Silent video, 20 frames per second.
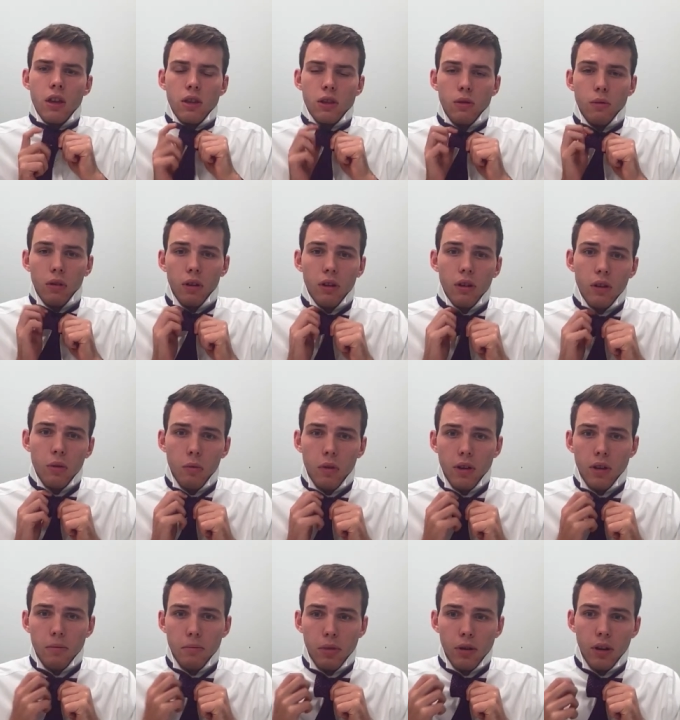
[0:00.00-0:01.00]
You're going to
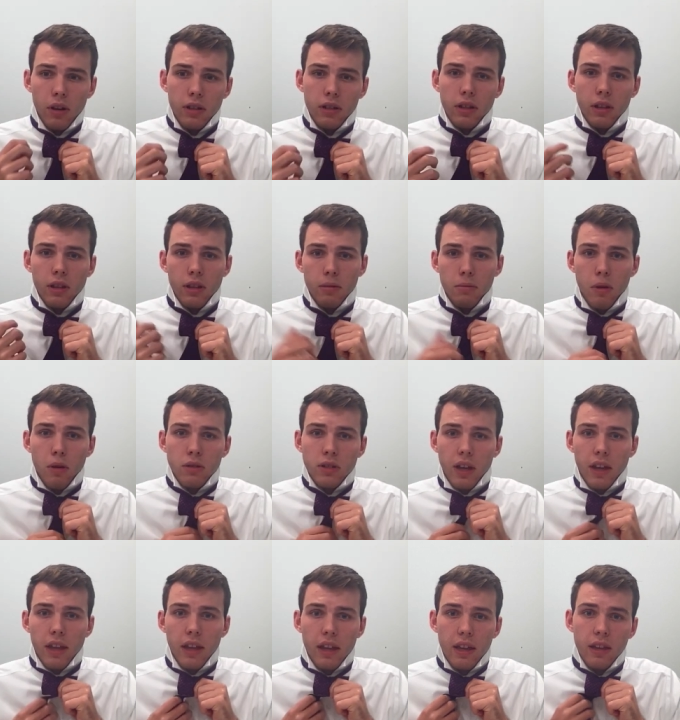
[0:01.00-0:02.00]
want to put the bow
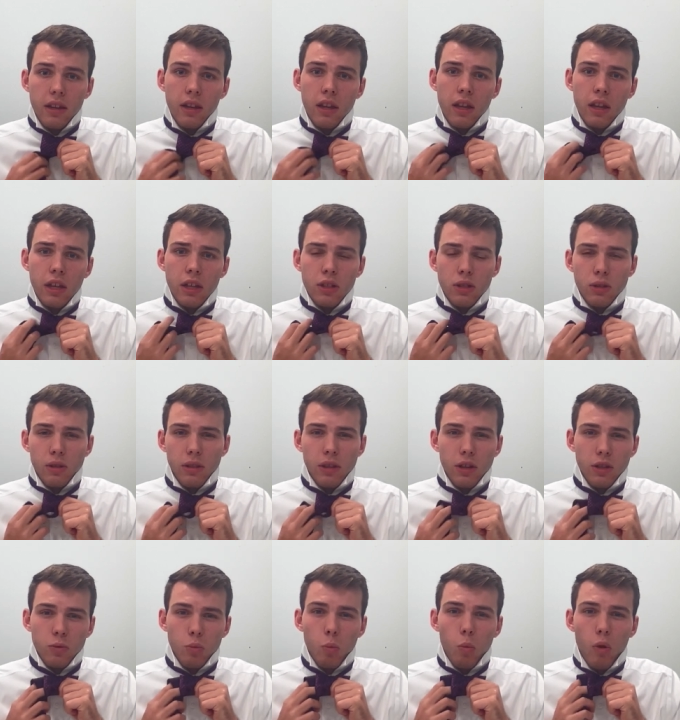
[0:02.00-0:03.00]
tie in so that
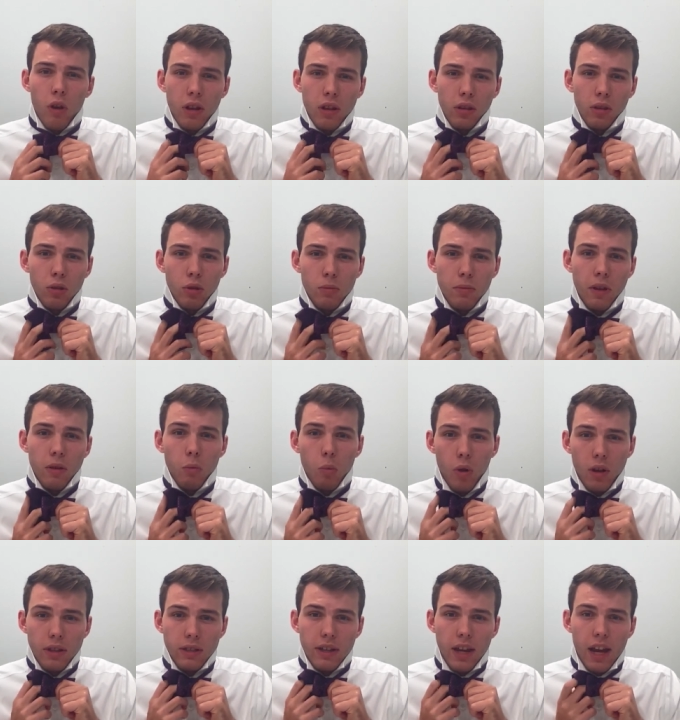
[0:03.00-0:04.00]
there's one loop and
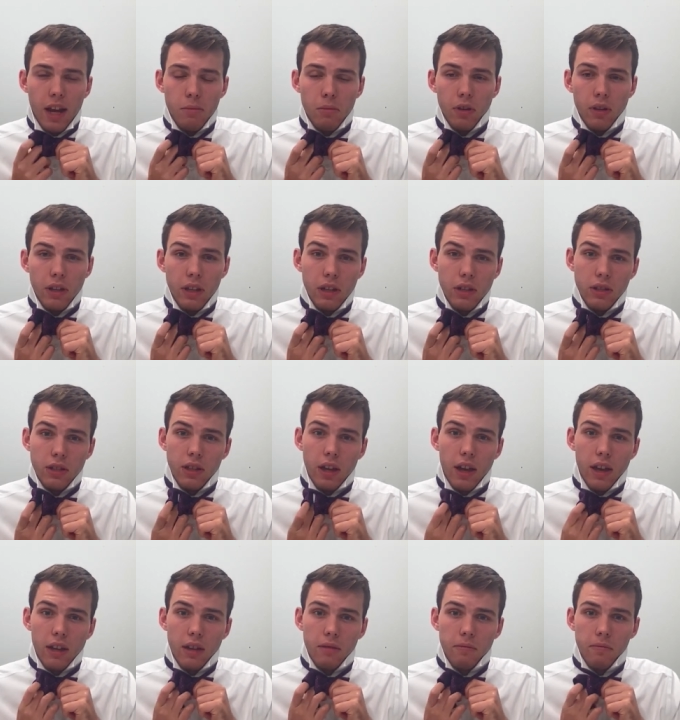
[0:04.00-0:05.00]
one tab on each
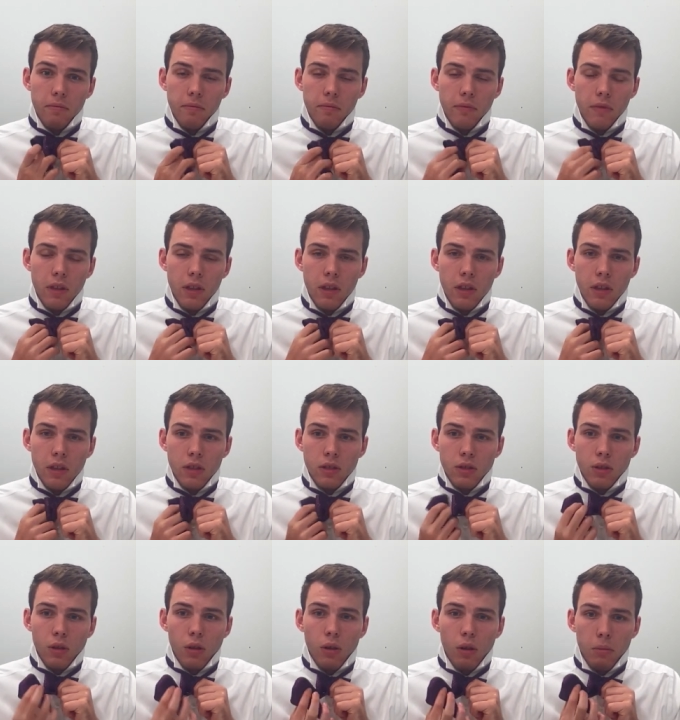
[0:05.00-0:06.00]
side.
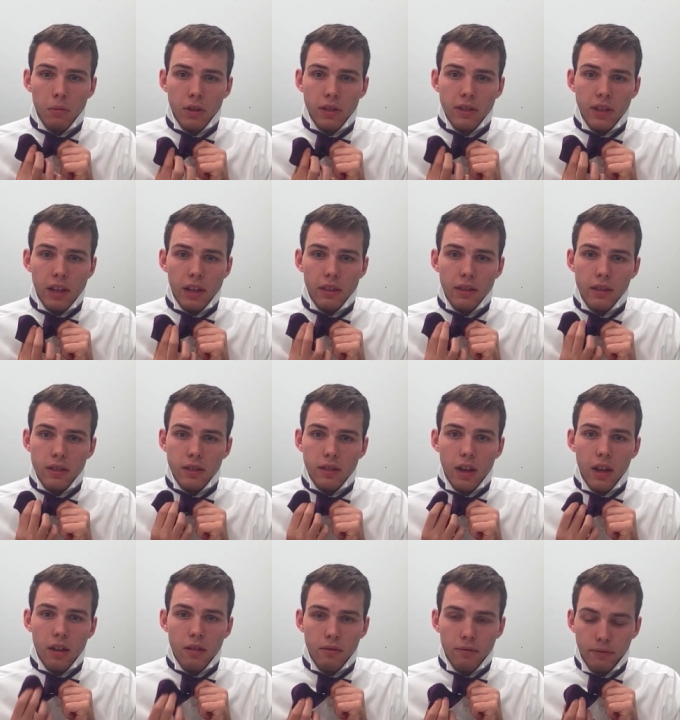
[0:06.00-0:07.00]
So I'm going to take this
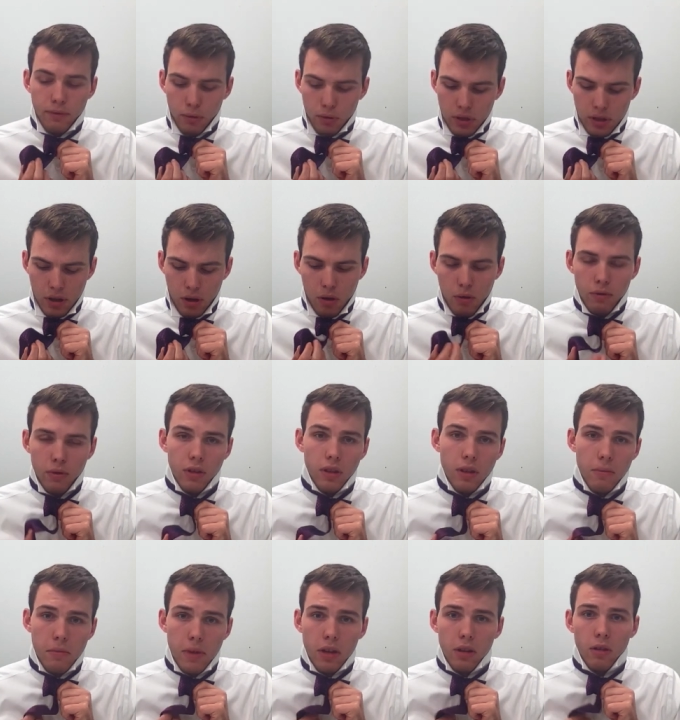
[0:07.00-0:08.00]
side, fold it over in
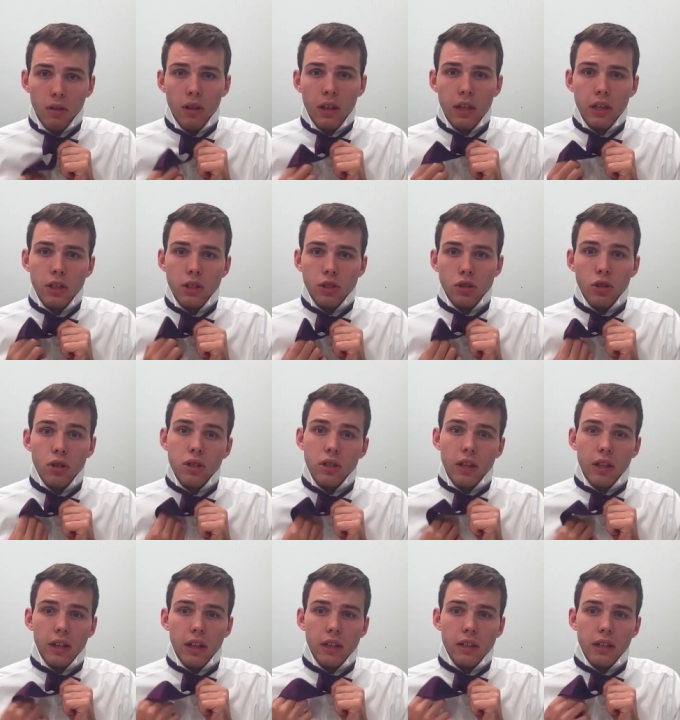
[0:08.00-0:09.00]
the middle, just
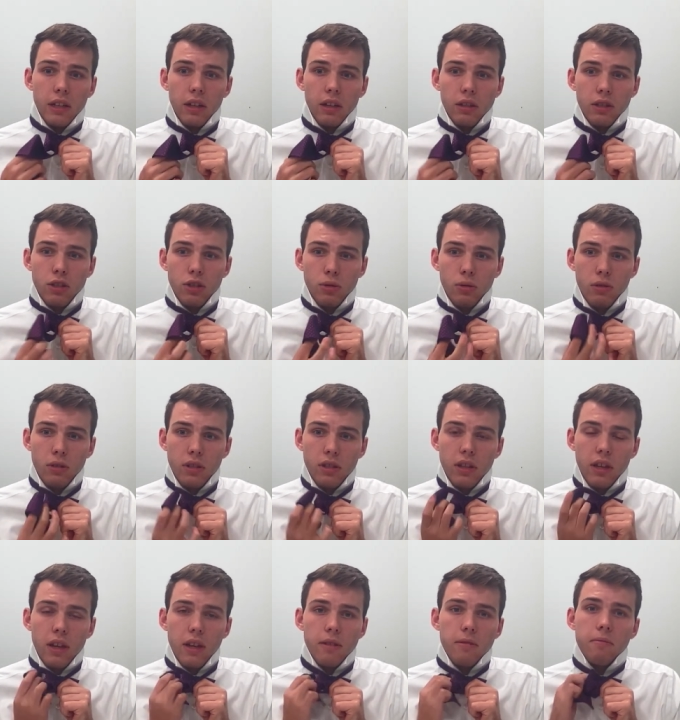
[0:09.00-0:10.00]
like I did on the shorter
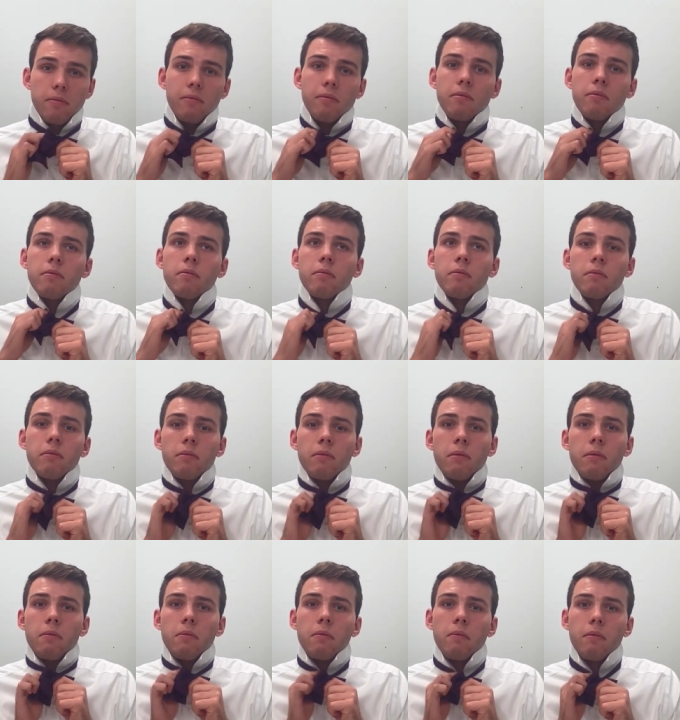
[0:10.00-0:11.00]
side,
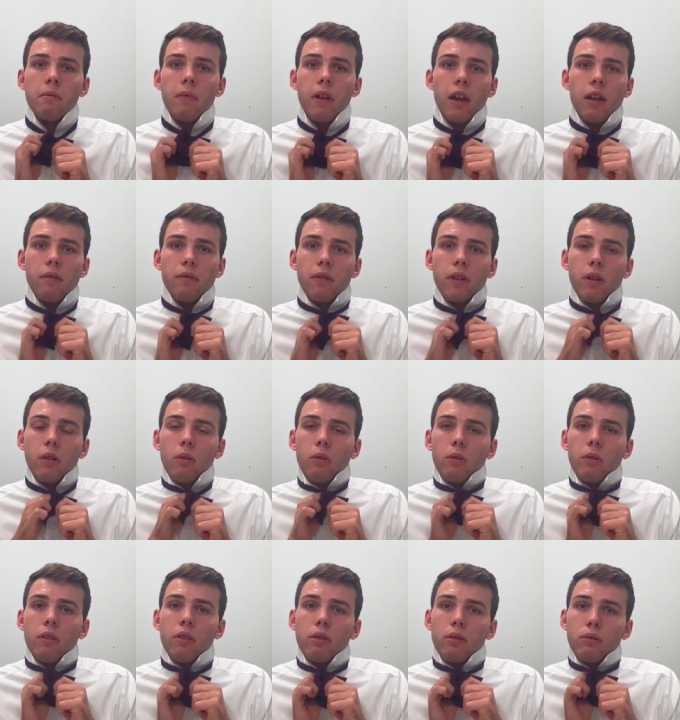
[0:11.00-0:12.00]
and feed it
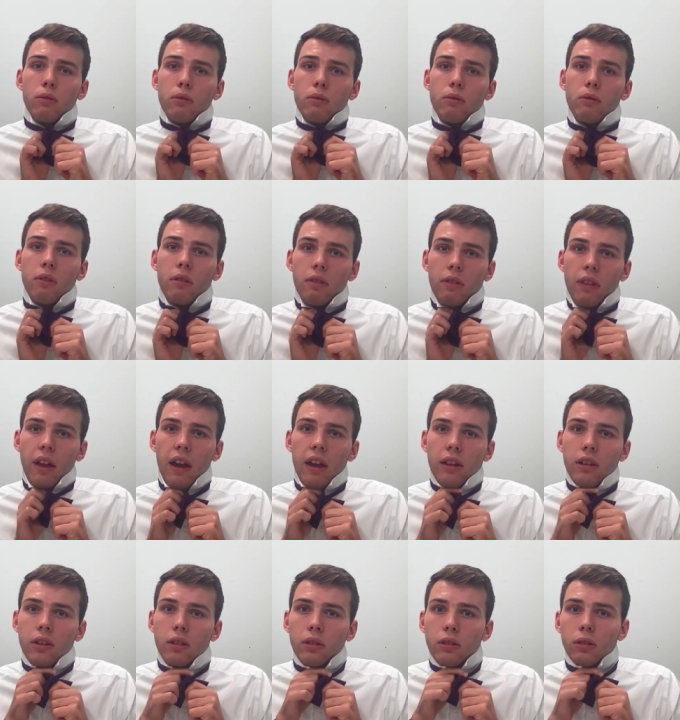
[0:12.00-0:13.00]
through
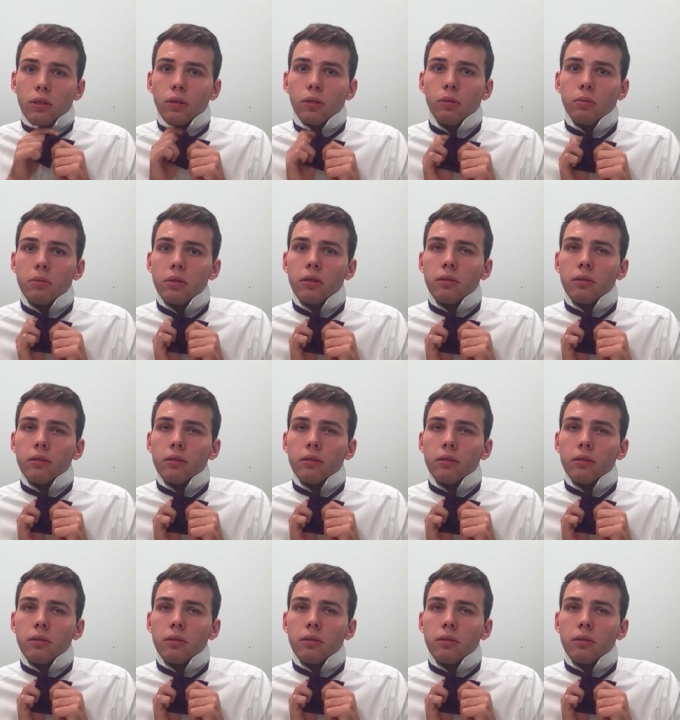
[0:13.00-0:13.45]
that loop.